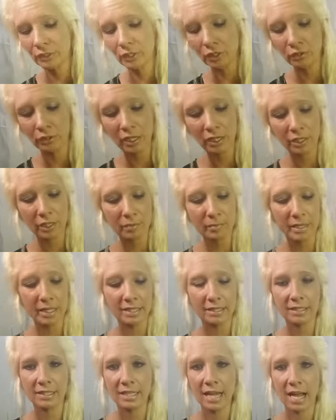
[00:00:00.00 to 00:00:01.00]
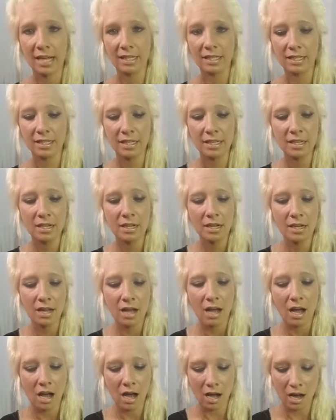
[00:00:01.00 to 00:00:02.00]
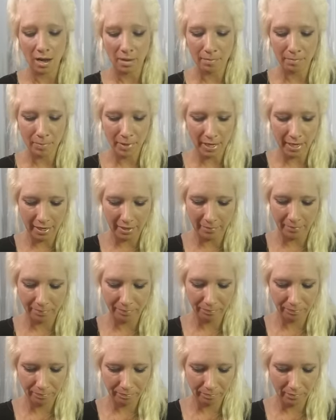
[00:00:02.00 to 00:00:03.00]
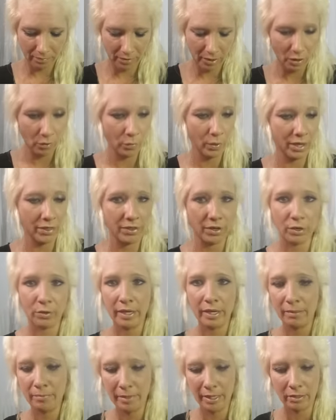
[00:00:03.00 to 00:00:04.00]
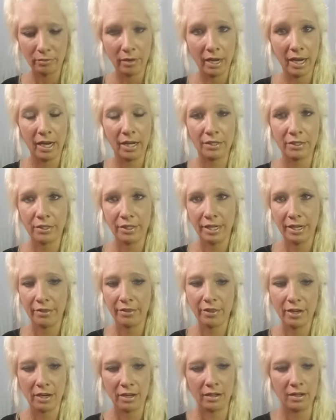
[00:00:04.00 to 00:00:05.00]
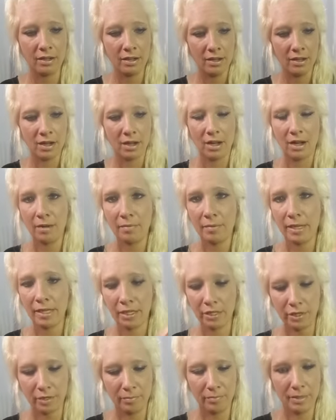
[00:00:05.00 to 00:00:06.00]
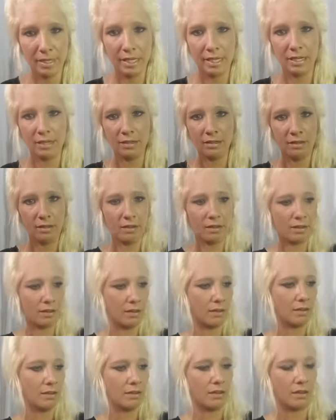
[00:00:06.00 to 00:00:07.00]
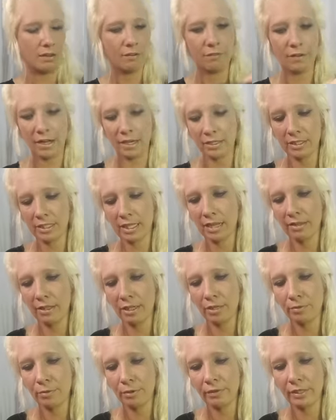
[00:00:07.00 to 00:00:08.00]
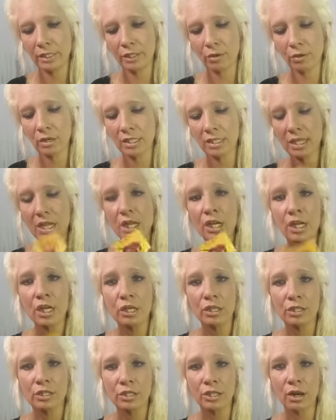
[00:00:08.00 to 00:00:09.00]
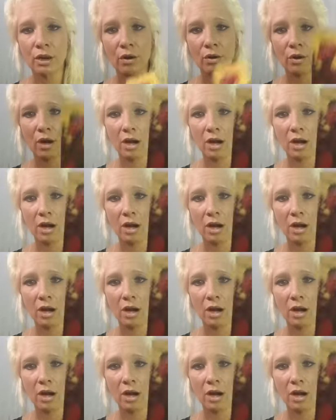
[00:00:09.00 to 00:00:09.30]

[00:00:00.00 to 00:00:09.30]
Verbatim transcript: No longer being stagnant. Um, but with the queen being right underneath there, um, it could be uh, a fire sign that you're moving towards. So